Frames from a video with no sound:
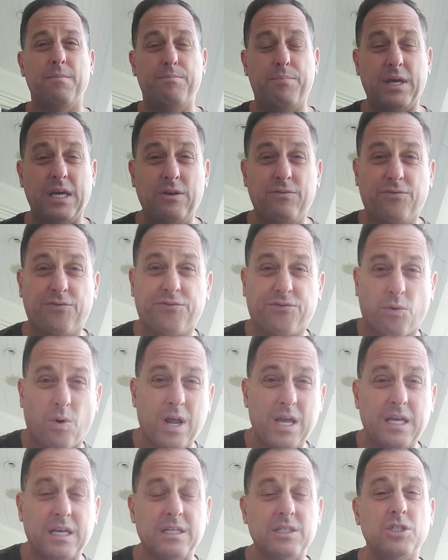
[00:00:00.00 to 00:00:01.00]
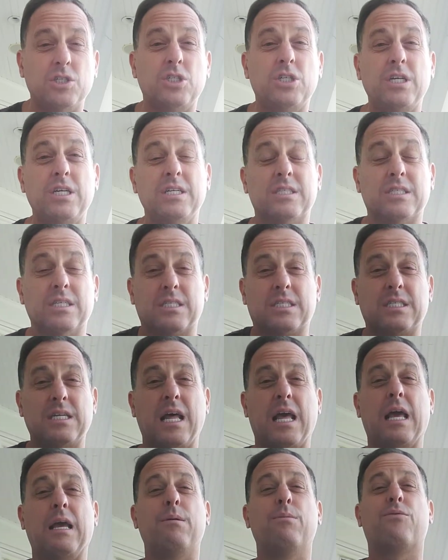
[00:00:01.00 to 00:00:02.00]
Be free in Jesus'
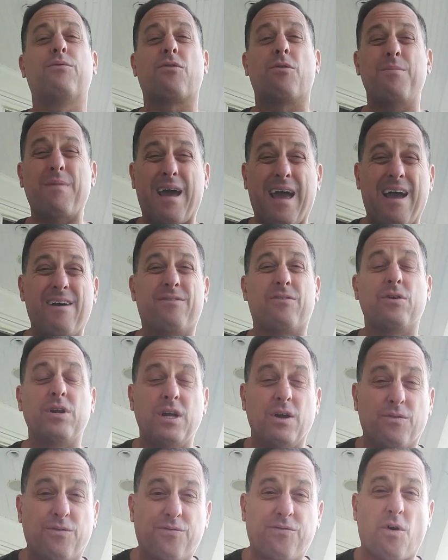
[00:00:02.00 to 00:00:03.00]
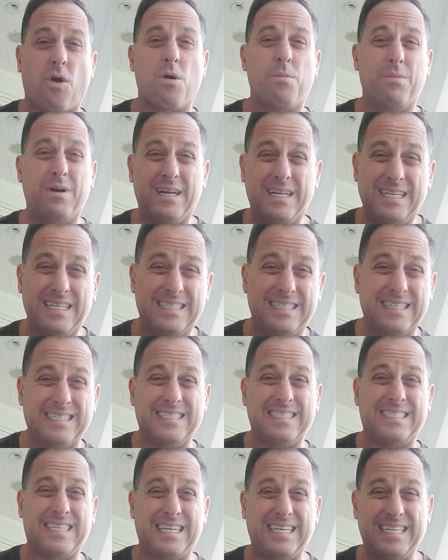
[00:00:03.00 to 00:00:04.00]
name from every infirmity,
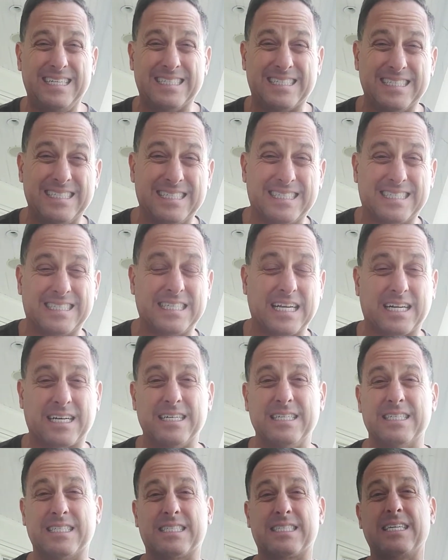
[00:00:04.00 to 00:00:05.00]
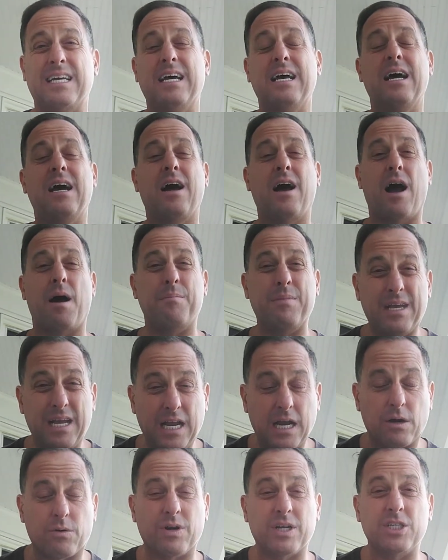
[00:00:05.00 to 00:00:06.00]
disease, and sickness. I'm
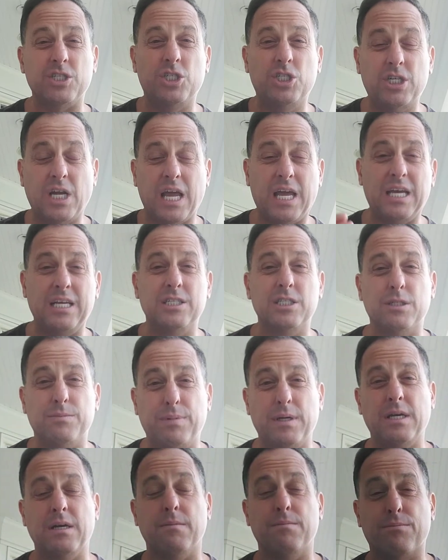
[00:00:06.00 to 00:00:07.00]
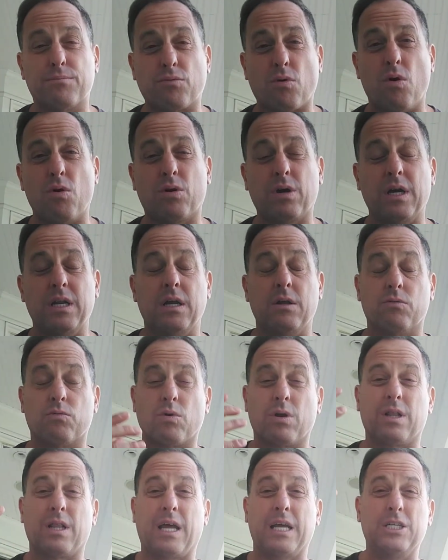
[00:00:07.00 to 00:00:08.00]
hearing chains being broken in
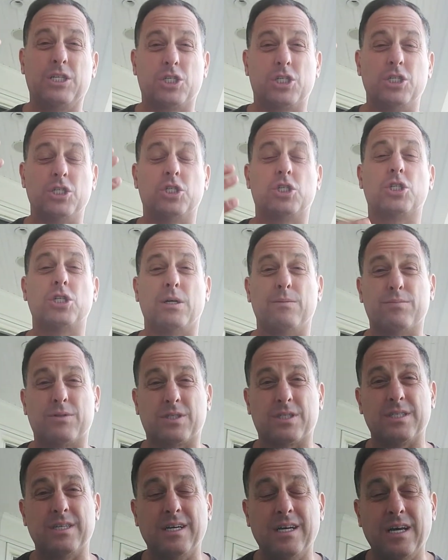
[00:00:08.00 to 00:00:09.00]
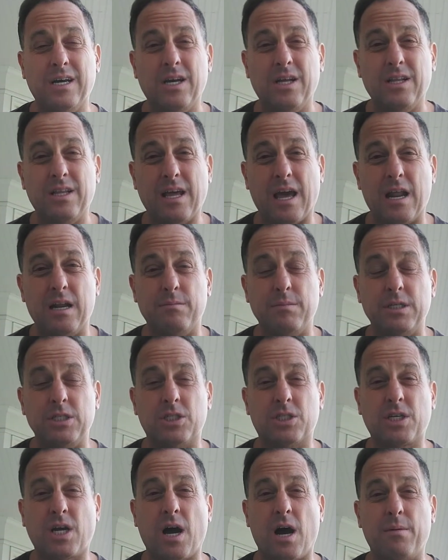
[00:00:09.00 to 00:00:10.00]
relationships. The
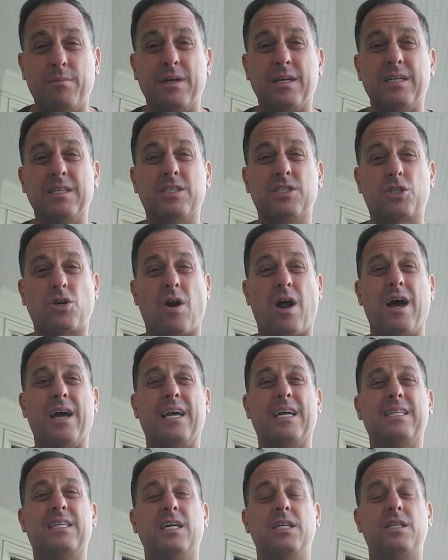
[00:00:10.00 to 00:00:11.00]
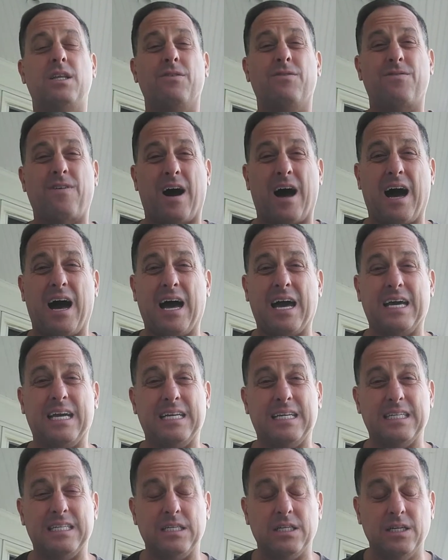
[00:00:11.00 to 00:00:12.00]
enemy's coming, trying to
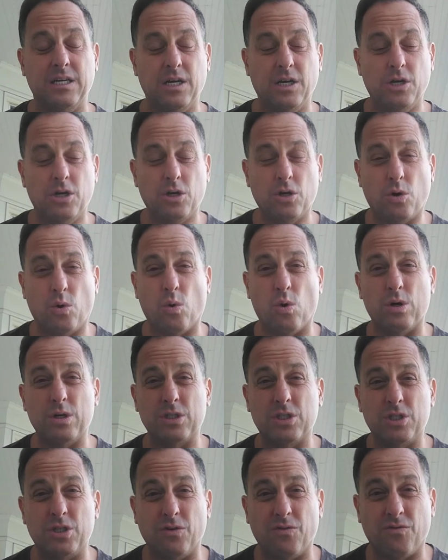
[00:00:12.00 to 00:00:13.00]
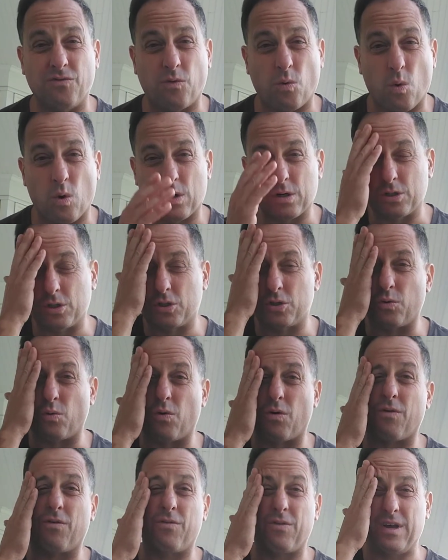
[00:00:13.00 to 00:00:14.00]
divide and cause divorce,
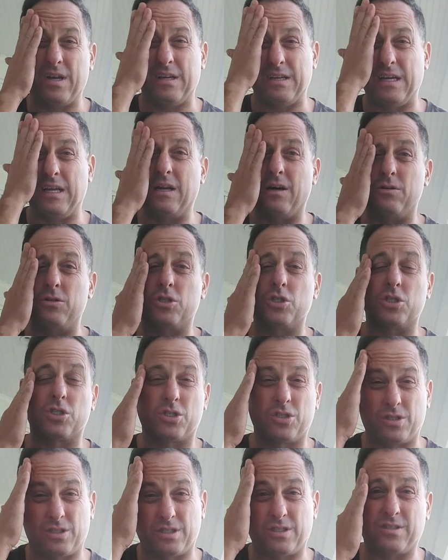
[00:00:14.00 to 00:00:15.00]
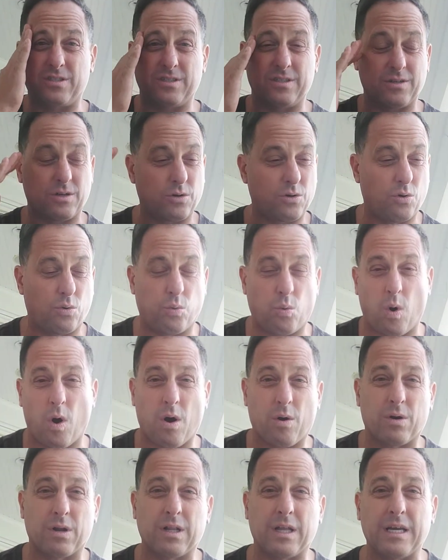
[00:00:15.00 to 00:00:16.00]
or, you know, just
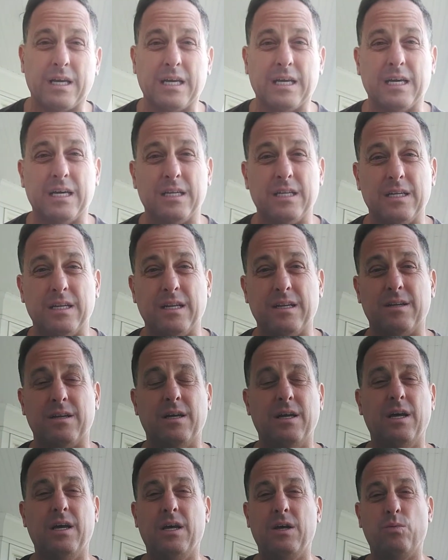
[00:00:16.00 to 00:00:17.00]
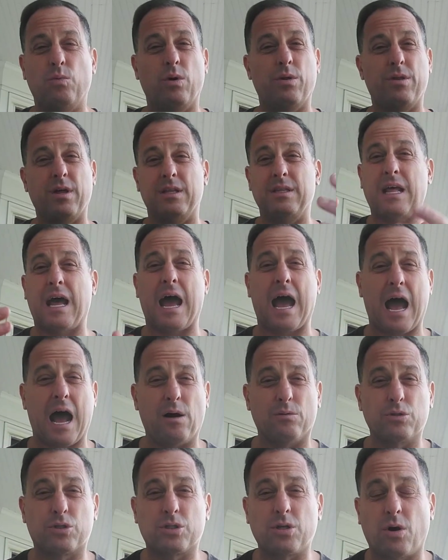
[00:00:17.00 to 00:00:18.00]
quarreling and within the
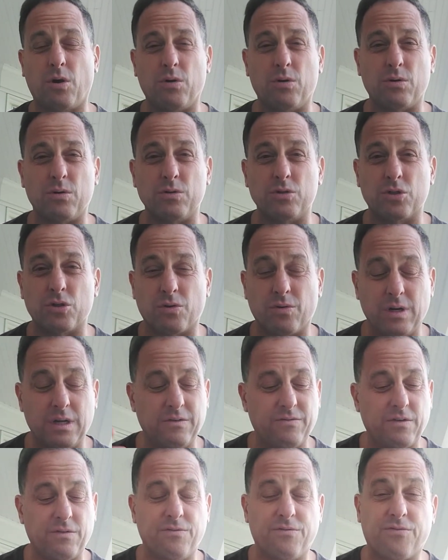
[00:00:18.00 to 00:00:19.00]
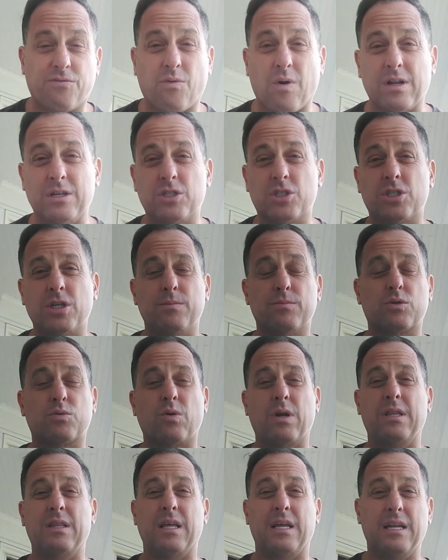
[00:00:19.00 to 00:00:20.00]
households or even friendships.
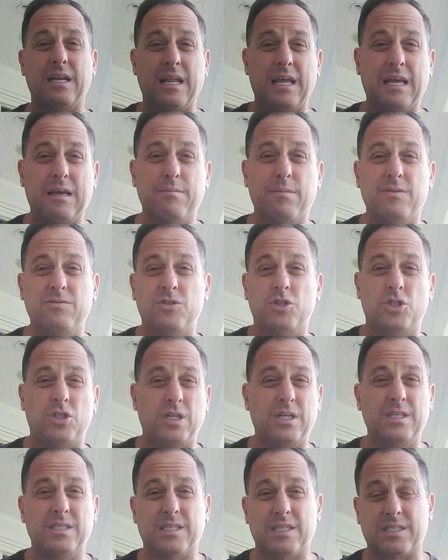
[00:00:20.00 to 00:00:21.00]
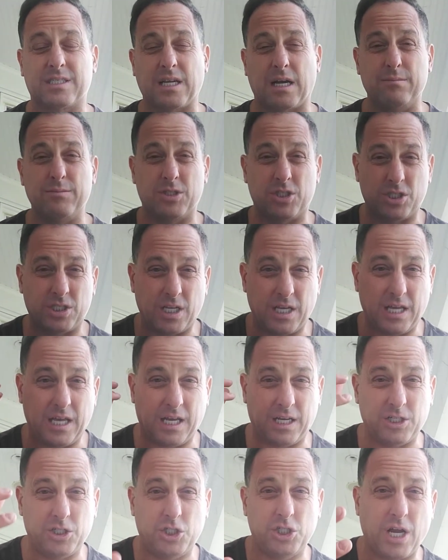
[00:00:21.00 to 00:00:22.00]
Right in the name of Jesus, I'm
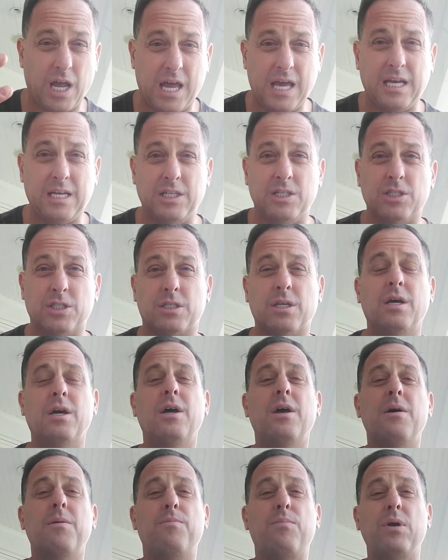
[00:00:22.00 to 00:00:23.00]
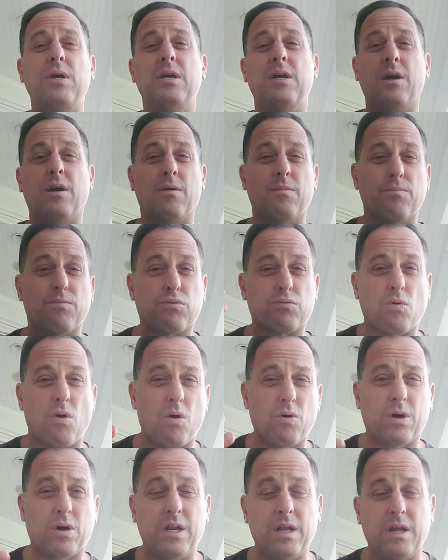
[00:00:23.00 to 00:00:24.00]
seeing chains being
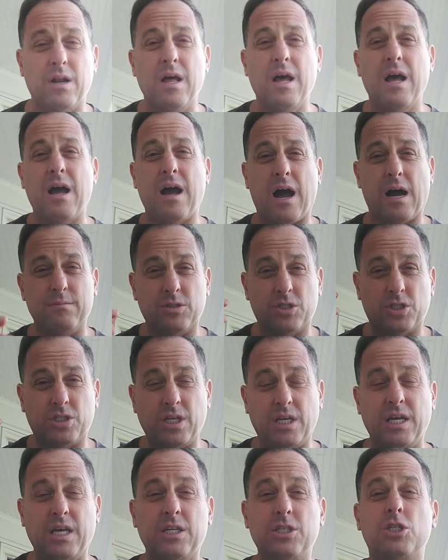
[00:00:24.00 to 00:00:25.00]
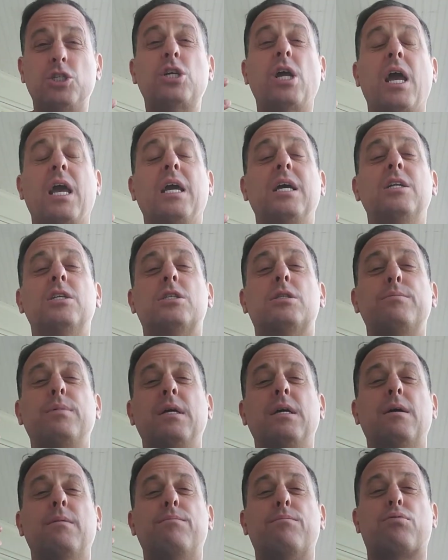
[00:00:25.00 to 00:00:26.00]
broken in. I'm seeing chains
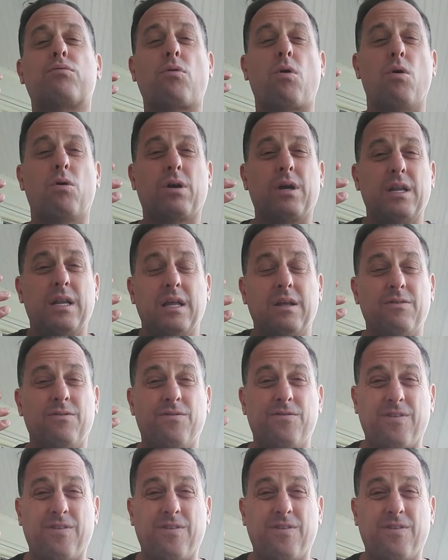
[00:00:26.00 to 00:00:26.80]
being broken in